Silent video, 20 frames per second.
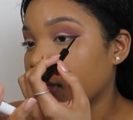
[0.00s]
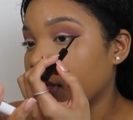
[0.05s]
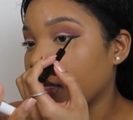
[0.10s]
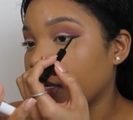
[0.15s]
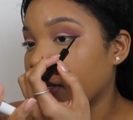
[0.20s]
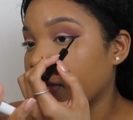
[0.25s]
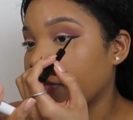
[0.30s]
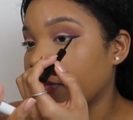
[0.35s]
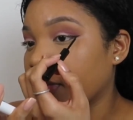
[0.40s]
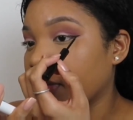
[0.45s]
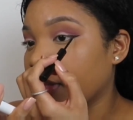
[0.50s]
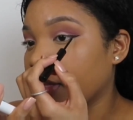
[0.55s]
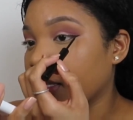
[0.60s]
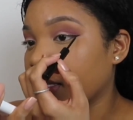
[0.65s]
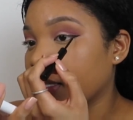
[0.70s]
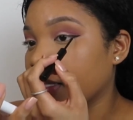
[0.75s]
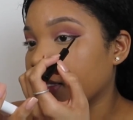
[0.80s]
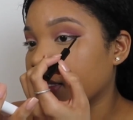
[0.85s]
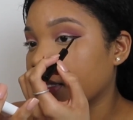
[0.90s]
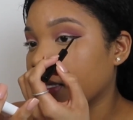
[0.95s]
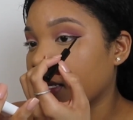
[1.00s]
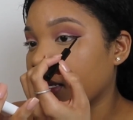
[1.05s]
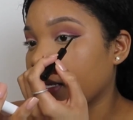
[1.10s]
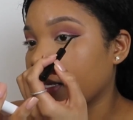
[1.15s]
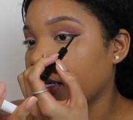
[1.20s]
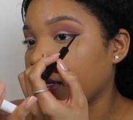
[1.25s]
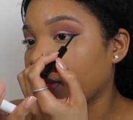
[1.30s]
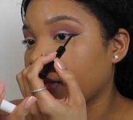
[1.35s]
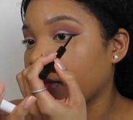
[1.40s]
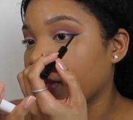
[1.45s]
Then I fill the
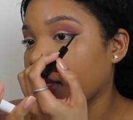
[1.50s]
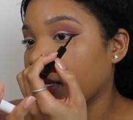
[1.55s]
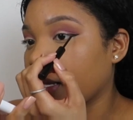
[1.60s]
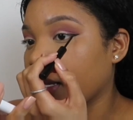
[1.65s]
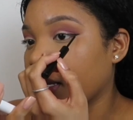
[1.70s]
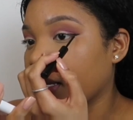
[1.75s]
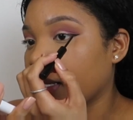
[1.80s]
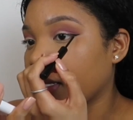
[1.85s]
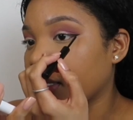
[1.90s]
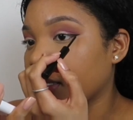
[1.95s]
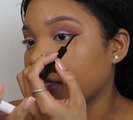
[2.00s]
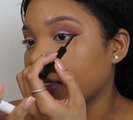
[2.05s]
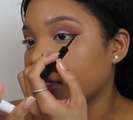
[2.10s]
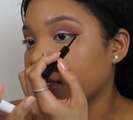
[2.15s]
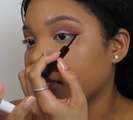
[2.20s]
inside of that.